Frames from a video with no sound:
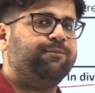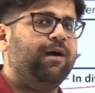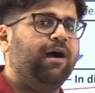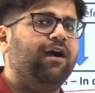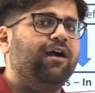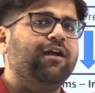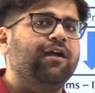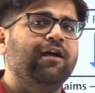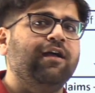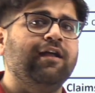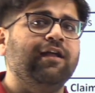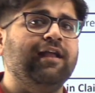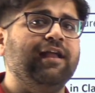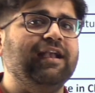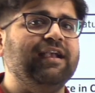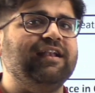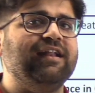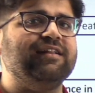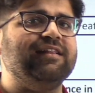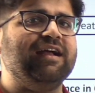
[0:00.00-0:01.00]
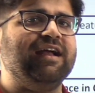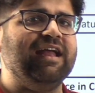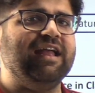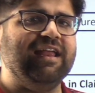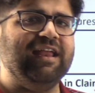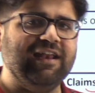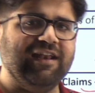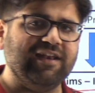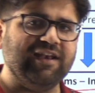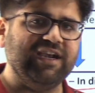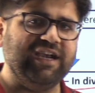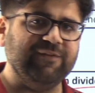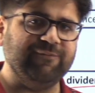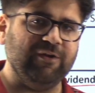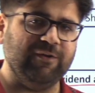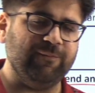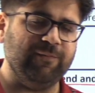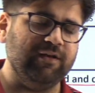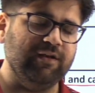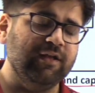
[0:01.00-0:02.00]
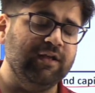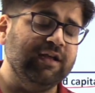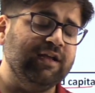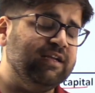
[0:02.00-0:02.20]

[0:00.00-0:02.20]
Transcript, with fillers: mark under the irredeemable.